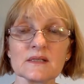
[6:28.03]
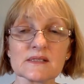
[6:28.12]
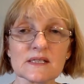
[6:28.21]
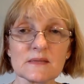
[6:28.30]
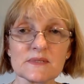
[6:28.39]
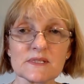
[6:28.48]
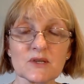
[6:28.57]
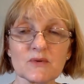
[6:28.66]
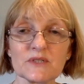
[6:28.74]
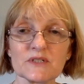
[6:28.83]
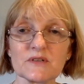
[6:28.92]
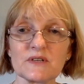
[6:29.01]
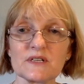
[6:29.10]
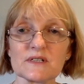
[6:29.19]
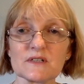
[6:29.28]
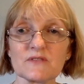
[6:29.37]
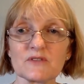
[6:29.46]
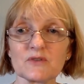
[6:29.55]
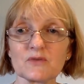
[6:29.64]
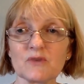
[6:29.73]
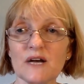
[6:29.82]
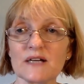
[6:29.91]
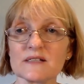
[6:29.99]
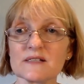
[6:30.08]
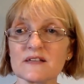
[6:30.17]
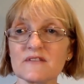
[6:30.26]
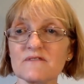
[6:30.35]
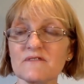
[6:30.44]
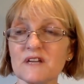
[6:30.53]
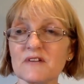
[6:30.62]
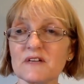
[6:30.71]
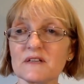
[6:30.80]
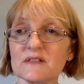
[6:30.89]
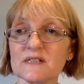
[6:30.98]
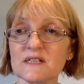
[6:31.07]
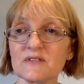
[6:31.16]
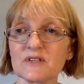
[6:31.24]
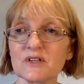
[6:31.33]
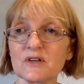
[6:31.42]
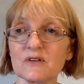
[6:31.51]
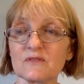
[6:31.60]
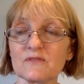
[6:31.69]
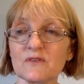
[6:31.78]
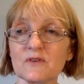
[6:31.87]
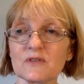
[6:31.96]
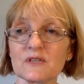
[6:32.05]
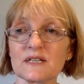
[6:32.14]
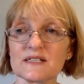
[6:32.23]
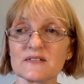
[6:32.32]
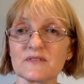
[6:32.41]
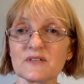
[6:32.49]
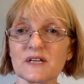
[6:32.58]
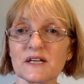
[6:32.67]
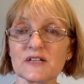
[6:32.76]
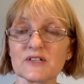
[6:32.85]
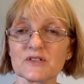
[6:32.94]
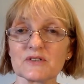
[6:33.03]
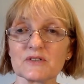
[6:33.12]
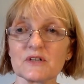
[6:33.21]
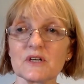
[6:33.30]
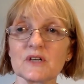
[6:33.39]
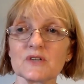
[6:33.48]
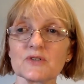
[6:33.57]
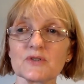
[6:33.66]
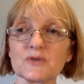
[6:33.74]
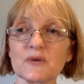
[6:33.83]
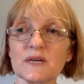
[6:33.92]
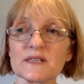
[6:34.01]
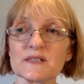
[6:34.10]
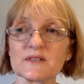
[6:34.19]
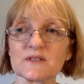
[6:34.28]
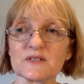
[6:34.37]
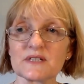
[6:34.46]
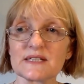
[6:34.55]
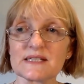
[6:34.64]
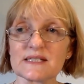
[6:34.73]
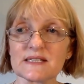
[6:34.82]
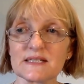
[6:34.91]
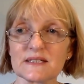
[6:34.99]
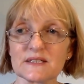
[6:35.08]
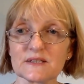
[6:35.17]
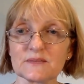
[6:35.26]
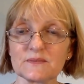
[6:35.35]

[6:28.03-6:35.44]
Subsequent theosophical writers have varied the sevenfold classification to a certain extent.